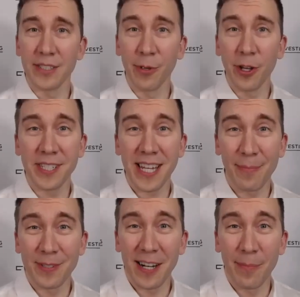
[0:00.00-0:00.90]
some good
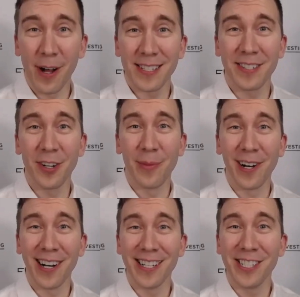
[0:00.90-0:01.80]
examples there: Boston,
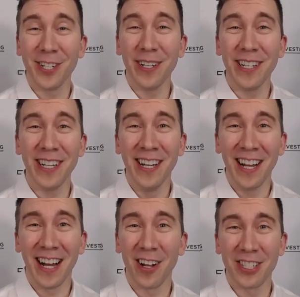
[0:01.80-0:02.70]
Omaha, Chewy.
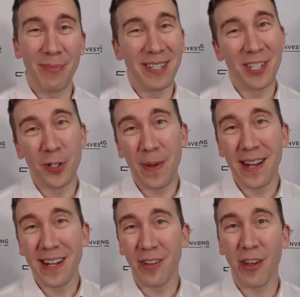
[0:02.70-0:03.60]
You also mentioned
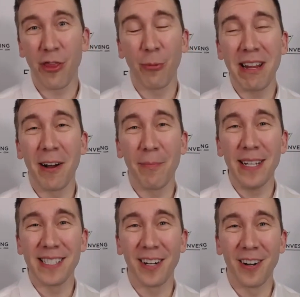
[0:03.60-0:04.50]
Trupanion, three
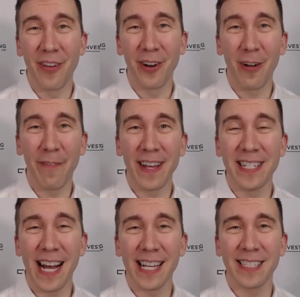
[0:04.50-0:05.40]
companies that are that are all
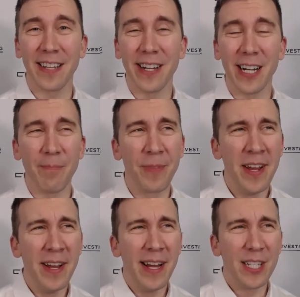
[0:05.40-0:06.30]
fantastic there.
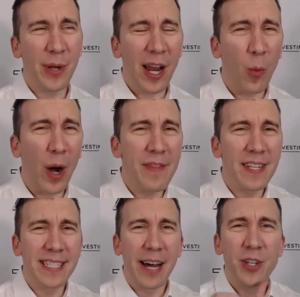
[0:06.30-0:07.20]
As we kind of wind
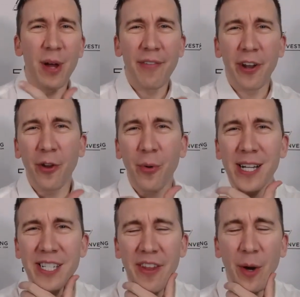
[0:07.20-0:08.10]
this down, I do have another
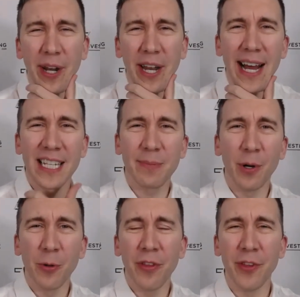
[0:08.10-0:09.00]
question that I wanted to ask both of